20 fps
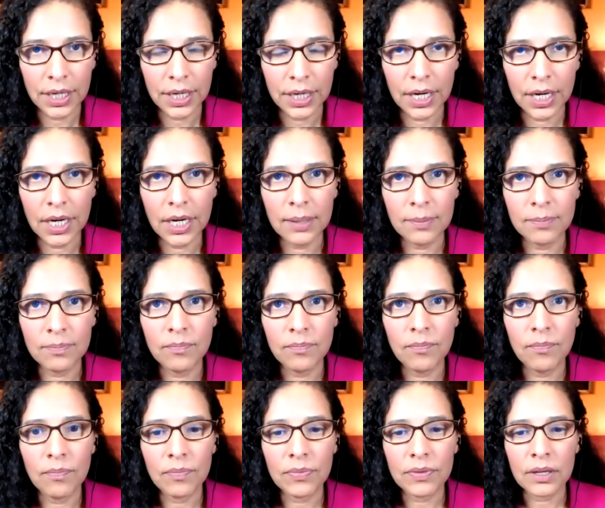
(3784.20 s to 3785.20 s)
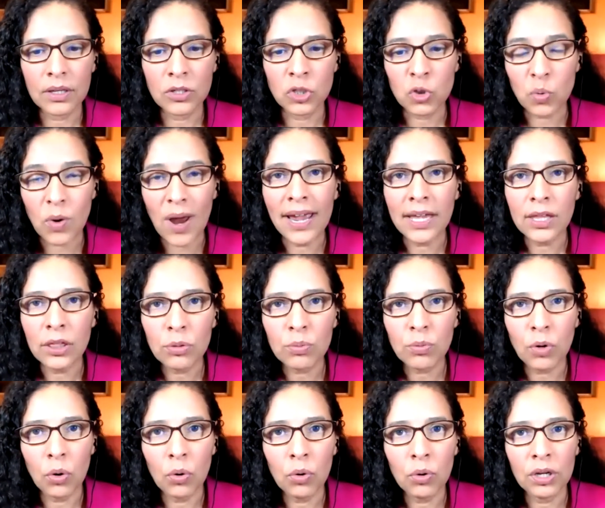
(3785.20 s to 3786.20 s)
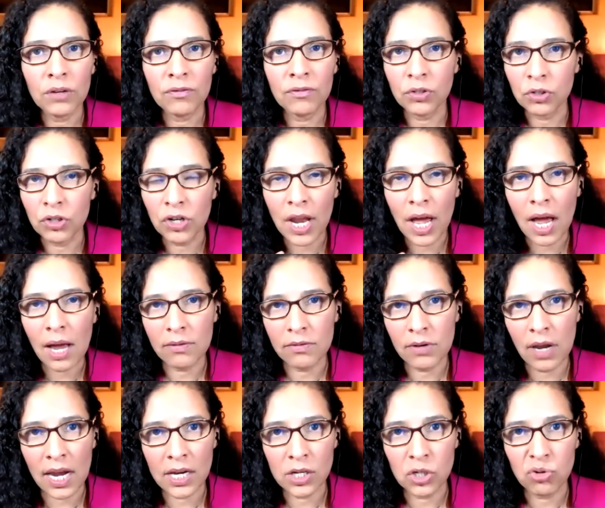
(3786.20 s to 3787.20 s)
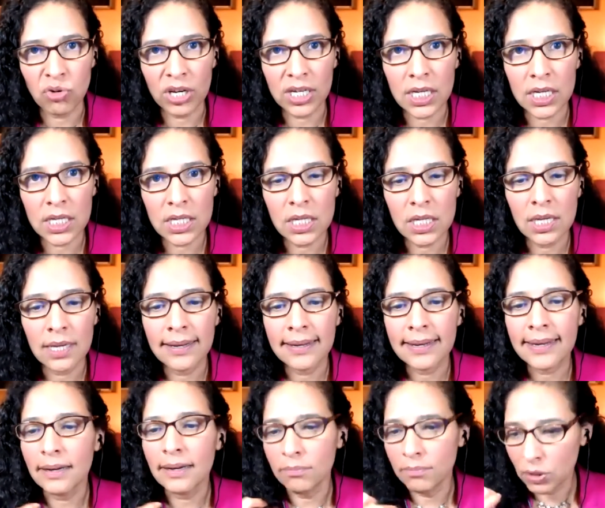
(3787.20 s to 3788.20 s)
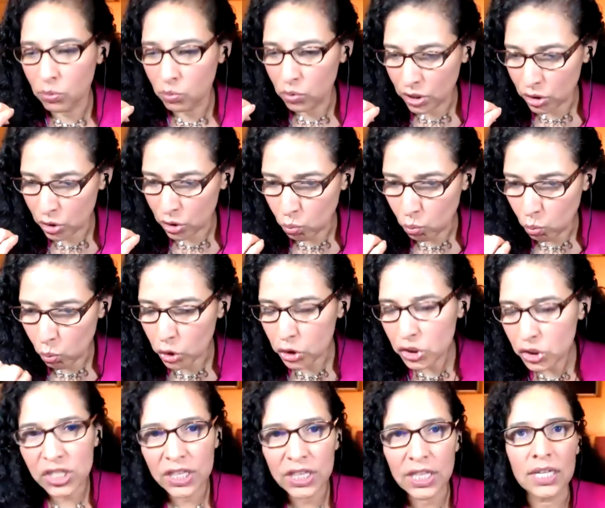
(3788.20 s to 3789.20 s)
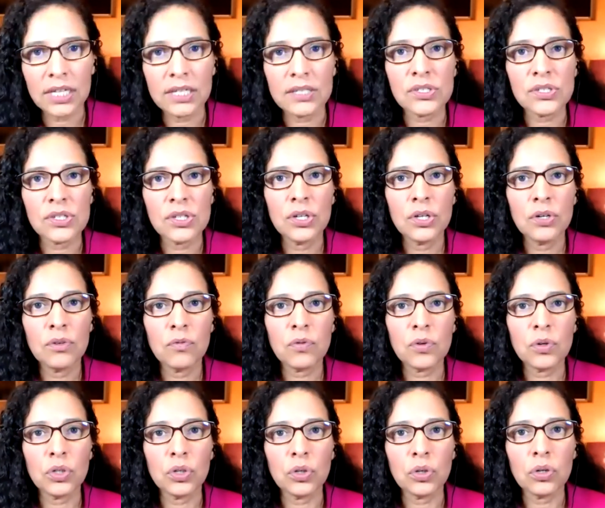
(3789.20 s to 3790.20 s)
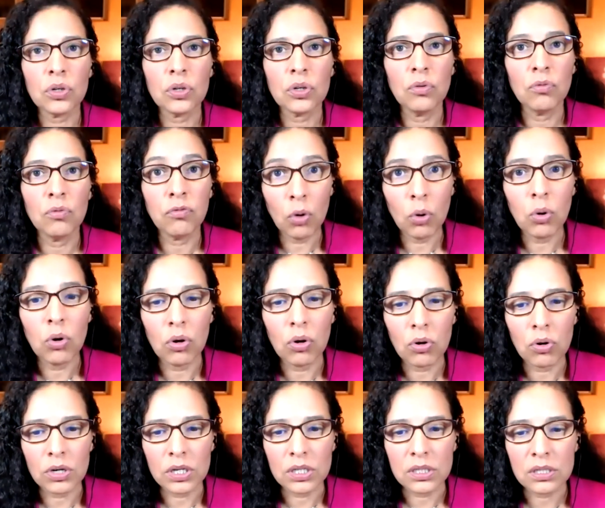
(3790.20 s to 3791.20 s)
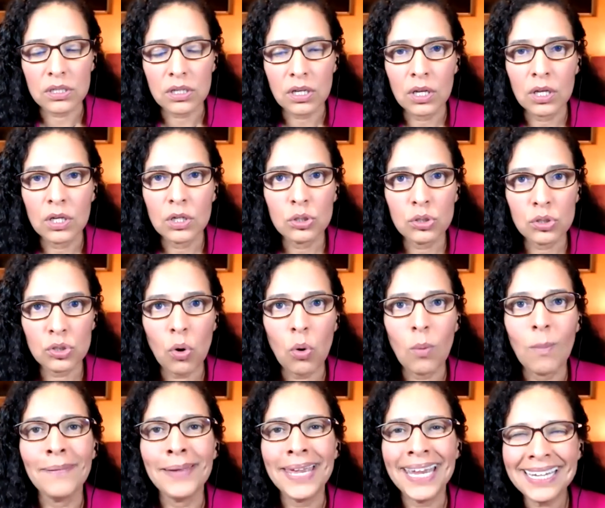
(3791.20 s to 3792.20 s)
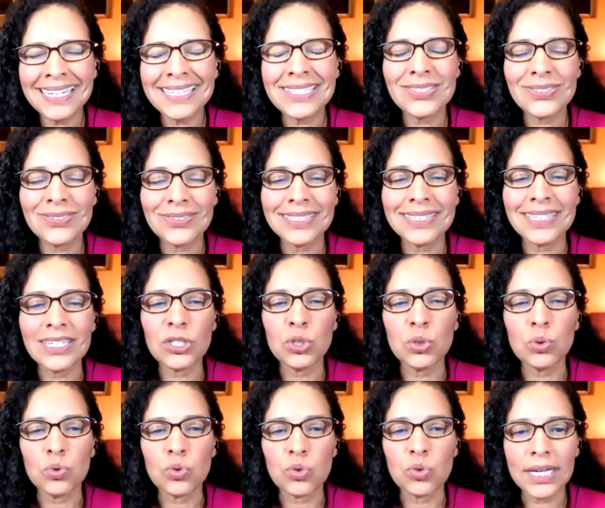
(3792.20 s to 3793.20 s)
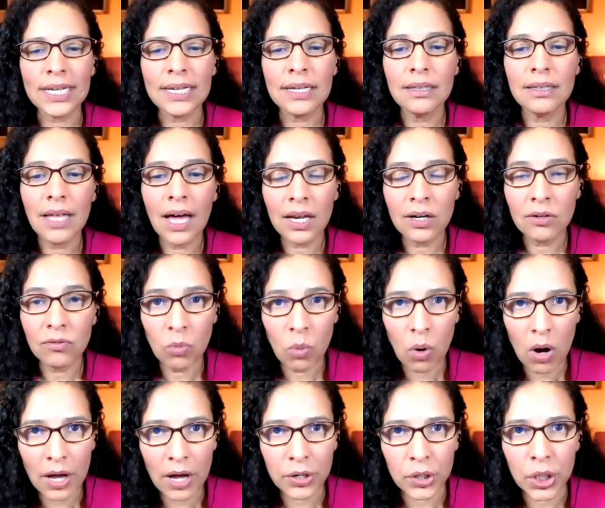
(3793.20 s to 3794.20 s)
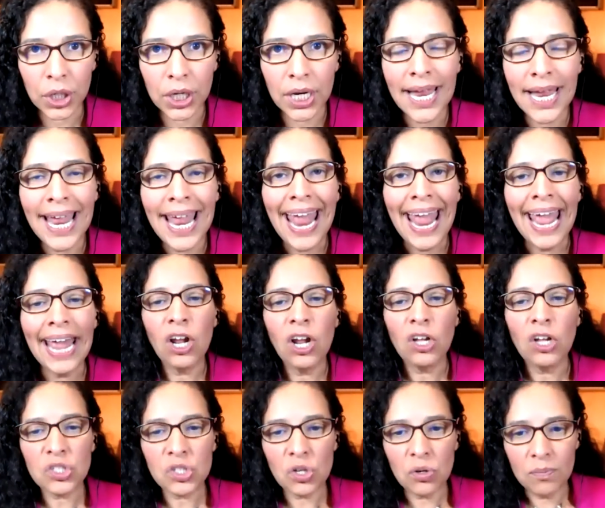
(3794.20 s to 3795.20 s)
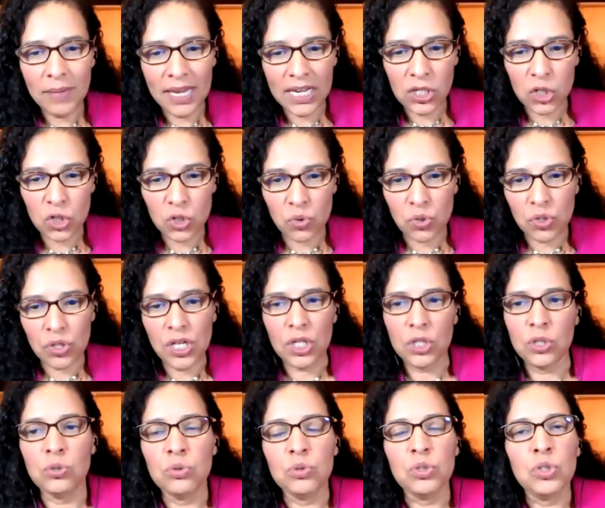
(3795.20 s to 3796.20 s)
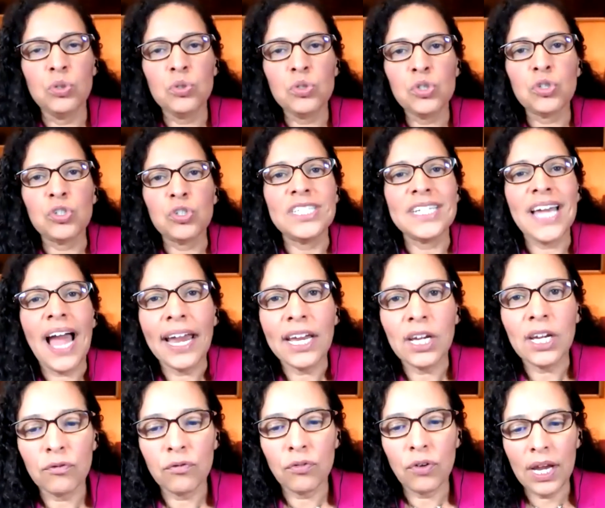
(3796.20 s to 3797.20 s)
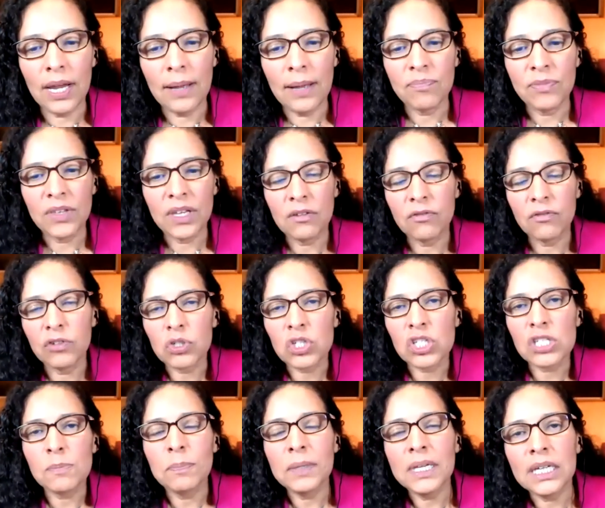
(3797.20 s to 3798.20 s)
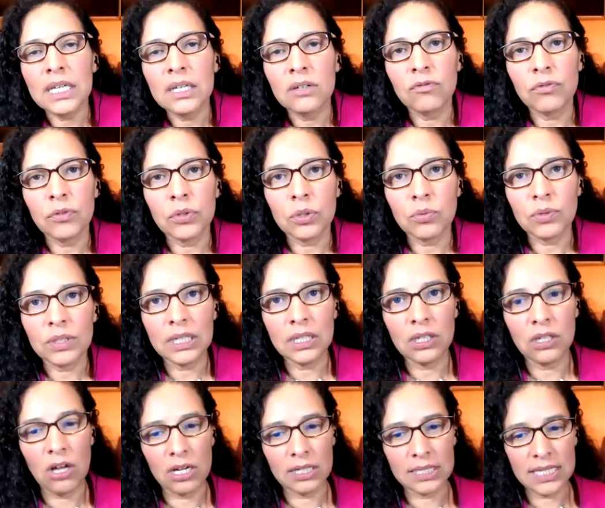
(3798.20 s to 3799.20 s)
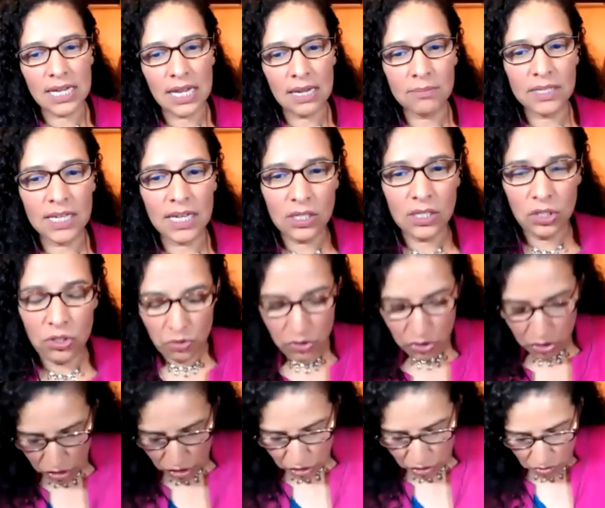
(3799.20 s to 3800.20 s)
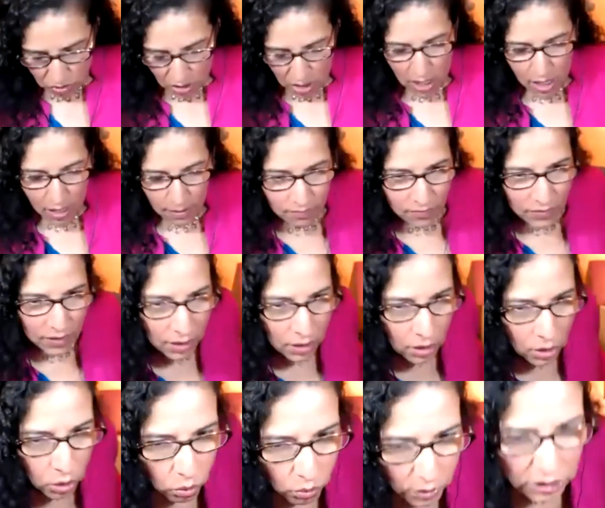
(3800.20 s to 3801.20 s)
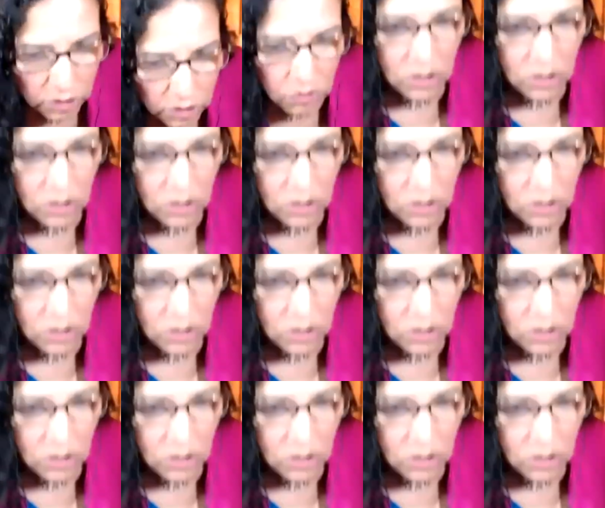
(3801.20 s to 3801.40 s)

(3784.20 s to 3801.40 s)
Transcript: Um, dry throat, if you're not hydrated, can be one of the worst things for your vocal cords. So make sure that you drink a lot of water and also make sure that you use your diaphragm if you're speaking for a really long time. Get used to um, when you